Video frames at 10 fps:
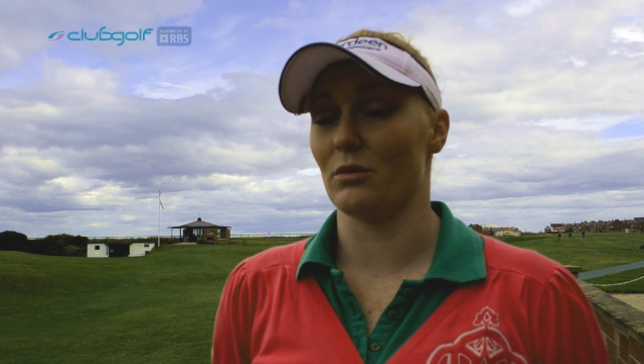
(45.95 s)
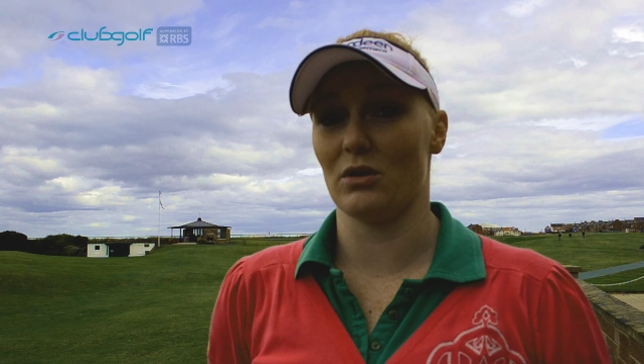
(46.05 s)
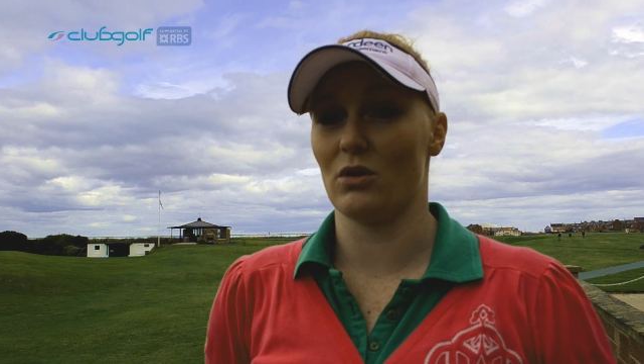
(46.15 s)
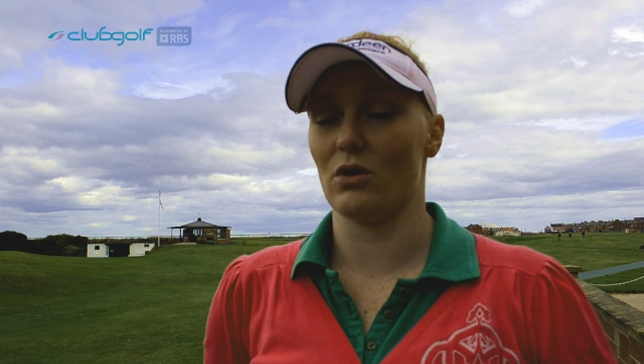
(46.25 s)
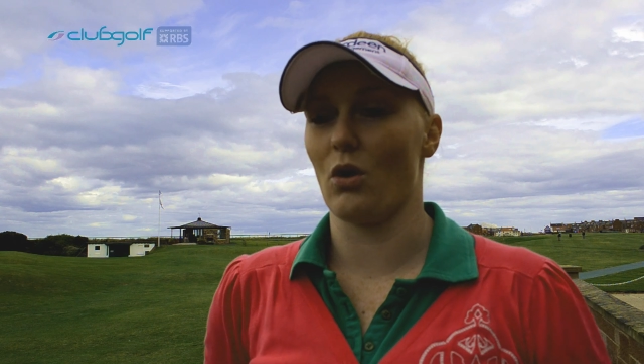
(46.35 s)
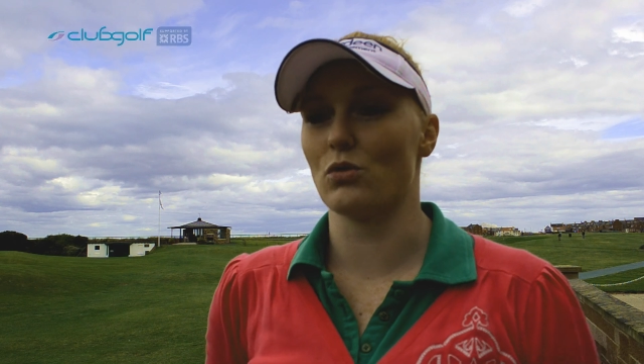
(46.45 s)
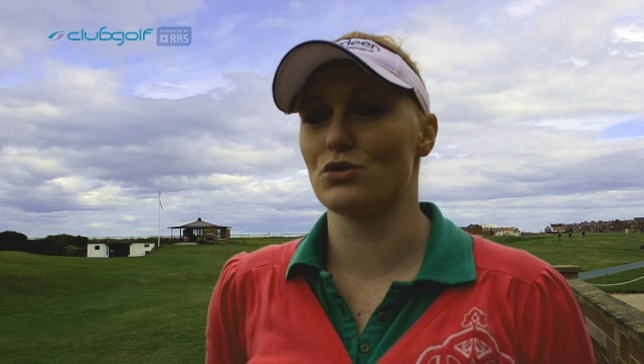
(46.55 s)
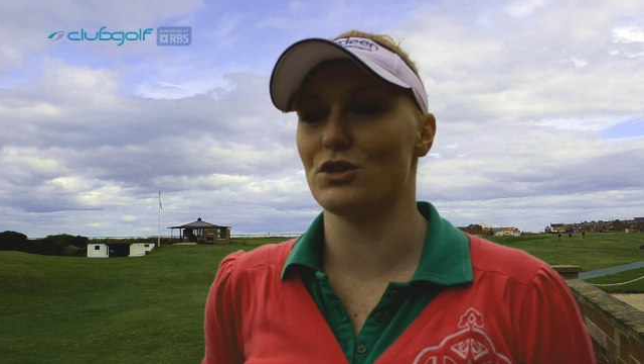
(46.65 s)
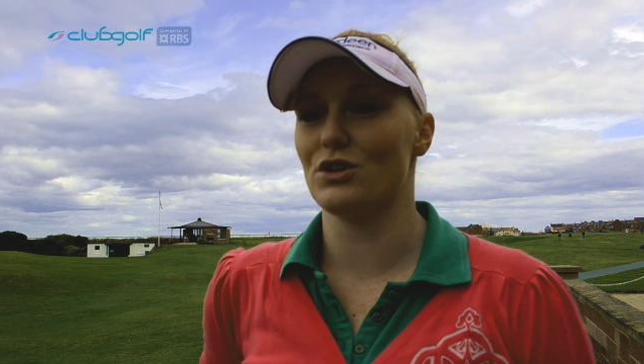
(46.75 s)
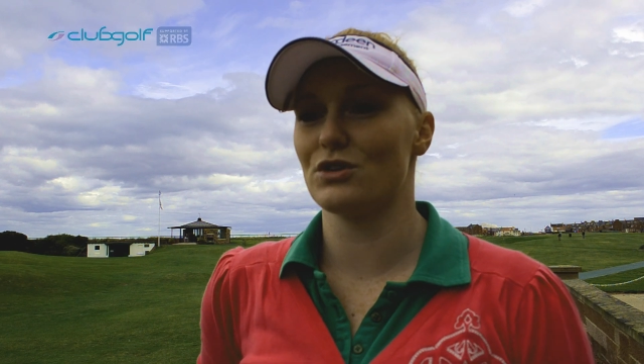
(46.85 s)
well,
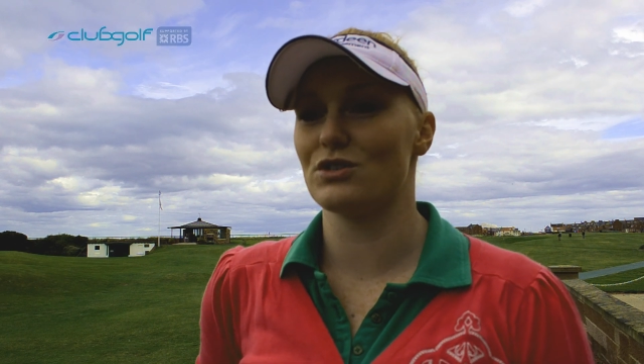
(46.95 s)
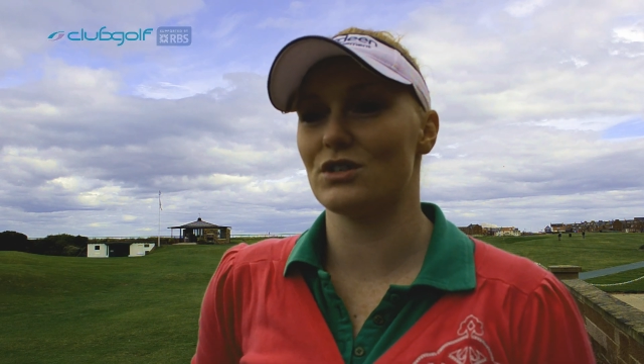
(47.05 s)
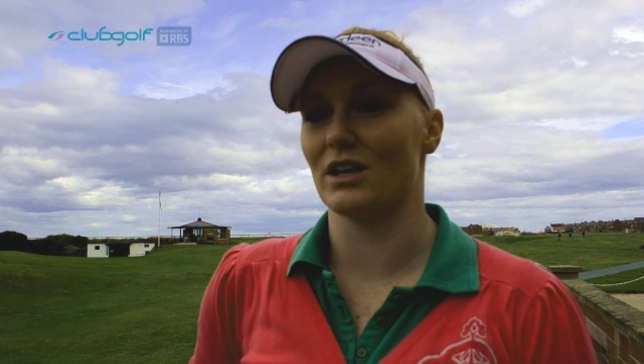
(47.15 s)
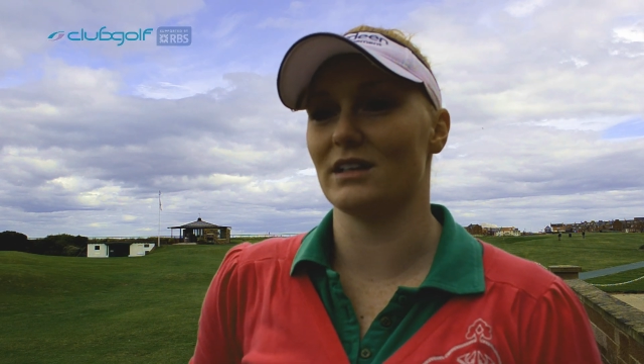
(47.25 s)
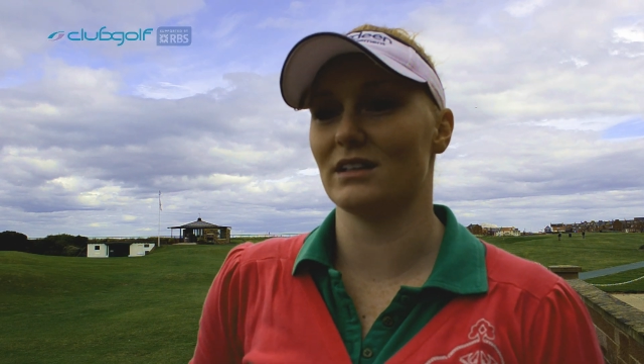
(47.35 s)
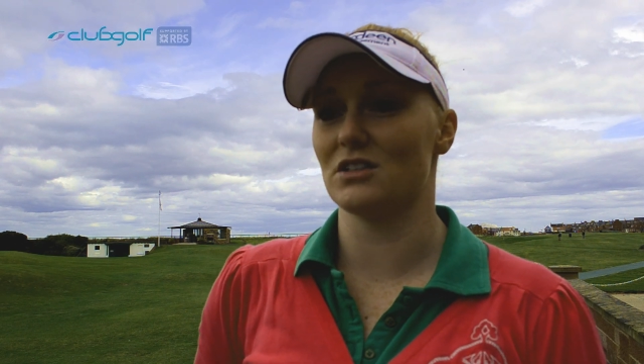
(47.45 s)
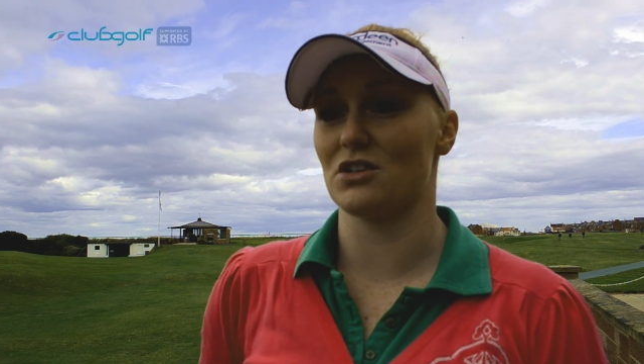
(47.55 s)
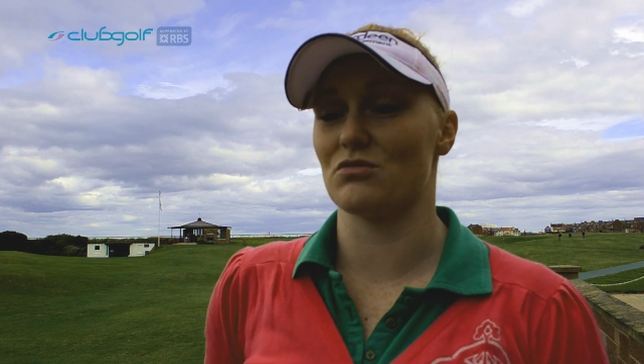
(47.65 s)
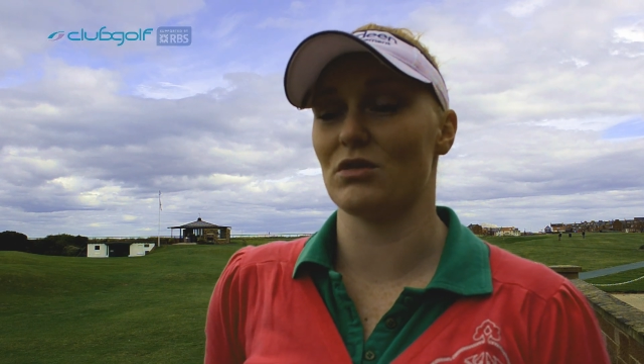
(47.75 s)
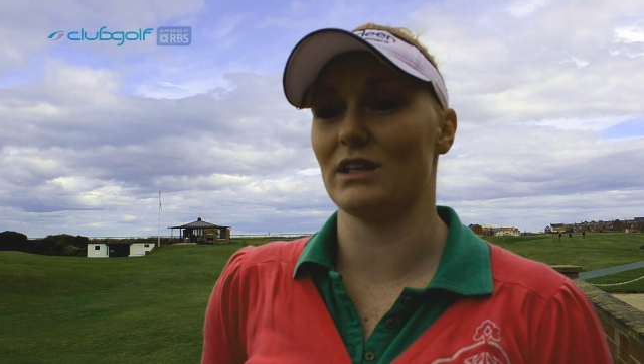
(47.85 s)
all juniors,
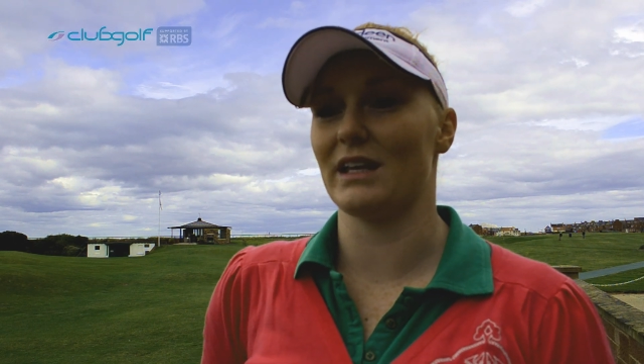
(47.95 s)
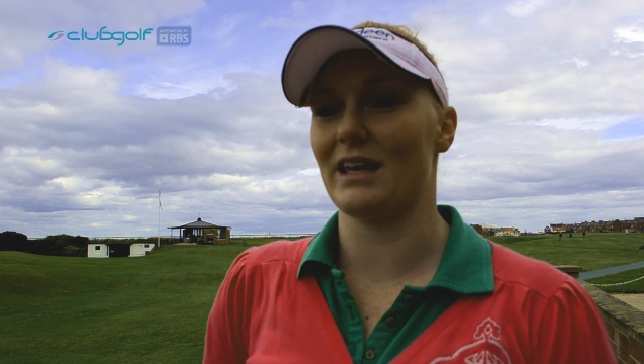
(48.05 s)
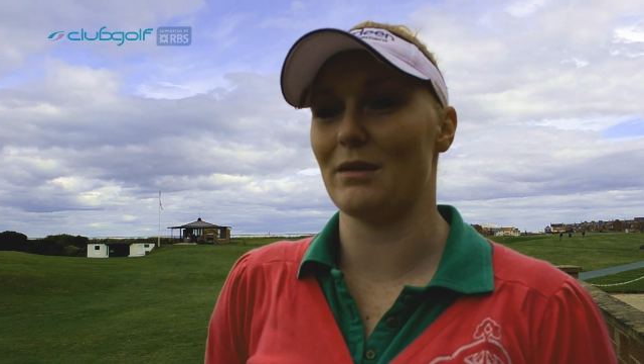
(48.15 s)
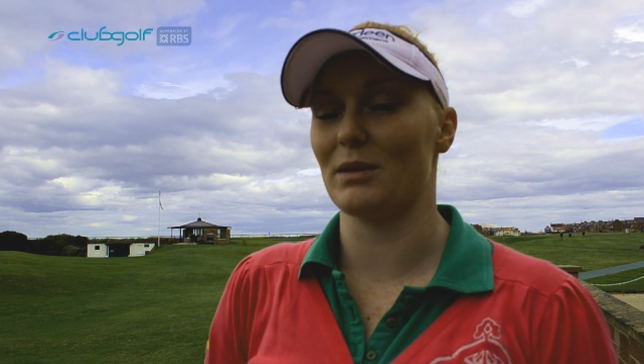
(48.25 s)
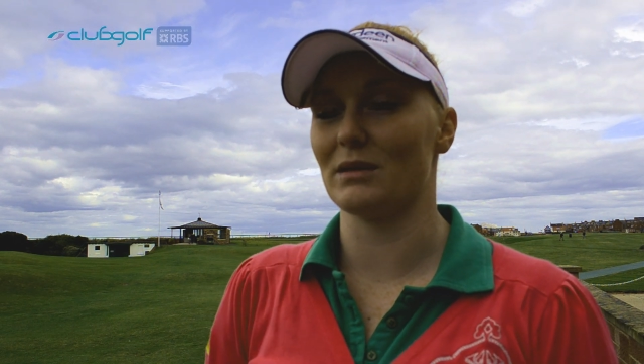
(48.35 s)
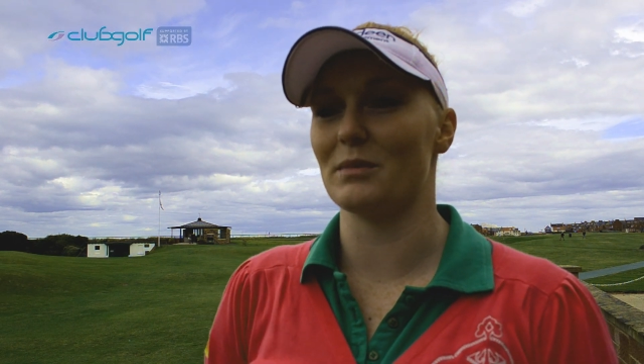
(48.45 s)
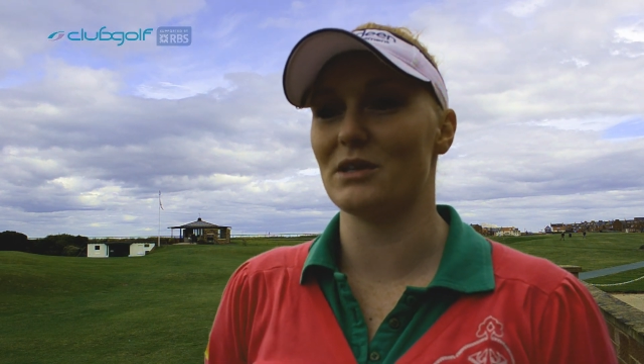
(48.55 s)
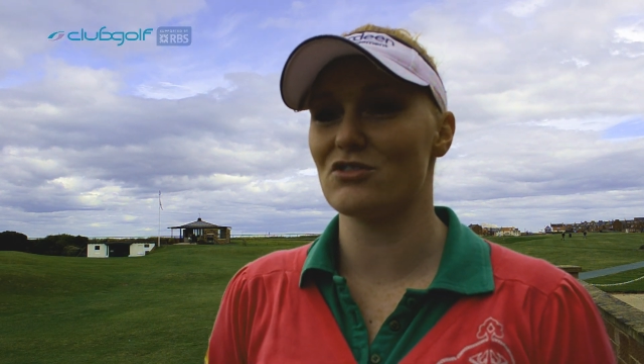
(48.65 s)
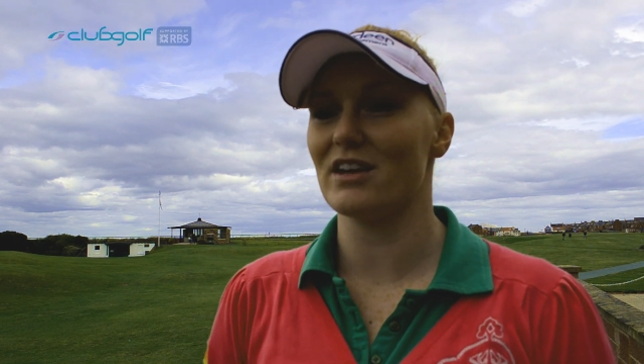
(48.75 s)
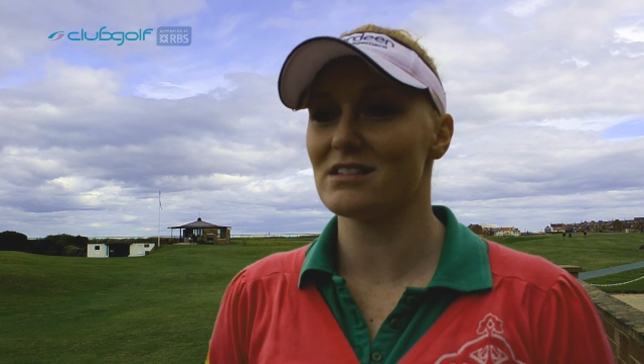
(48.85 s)
and just really keeping
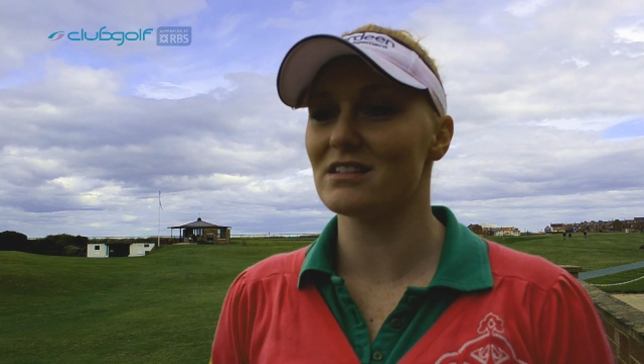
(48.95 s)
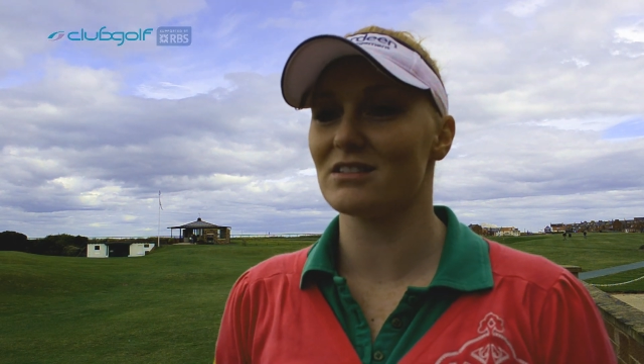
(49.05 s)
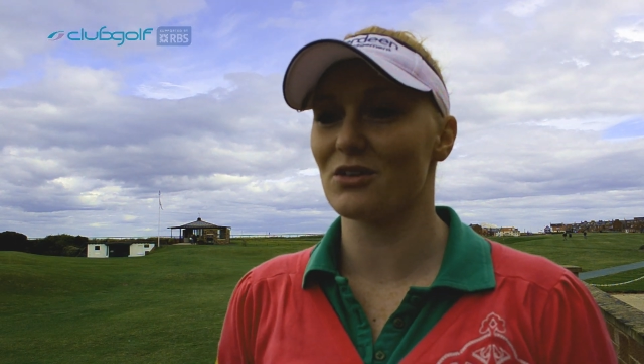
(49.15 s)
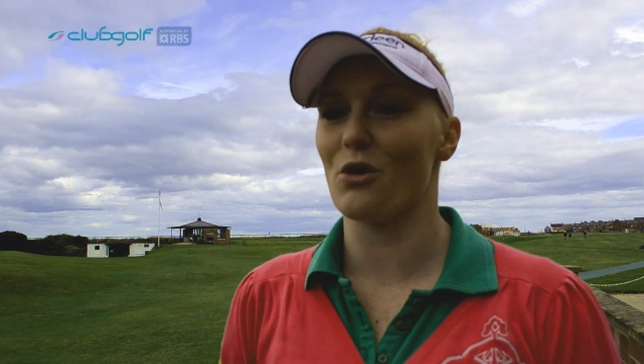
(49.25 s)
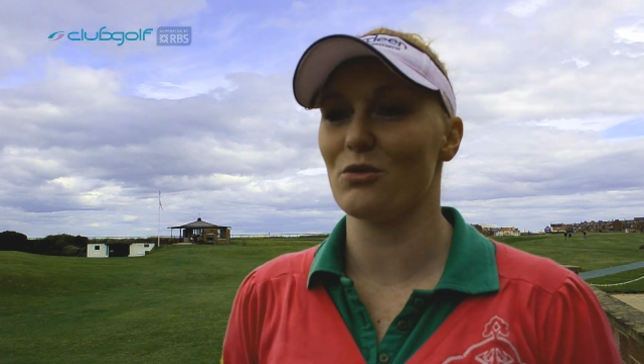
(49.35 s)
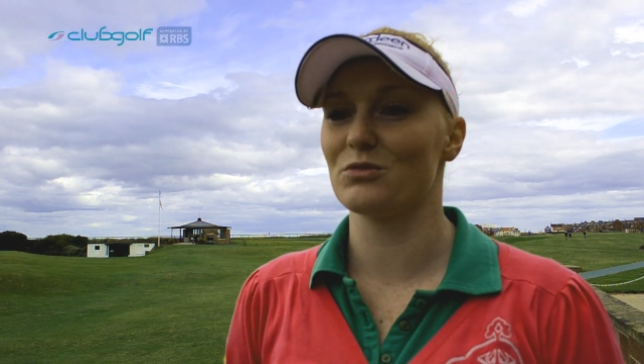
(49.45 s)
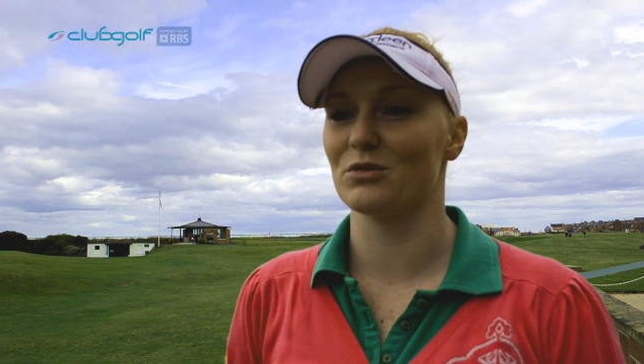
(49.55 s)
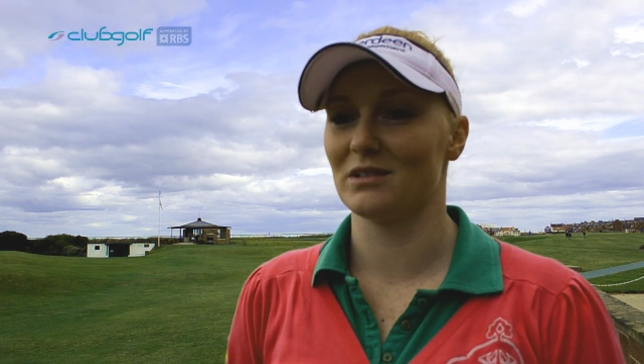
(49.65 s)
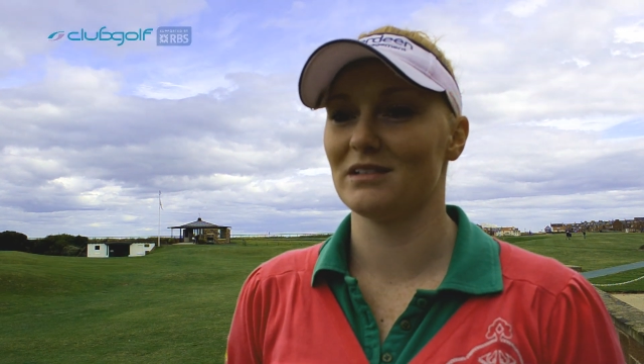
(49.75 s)
them interested in golf.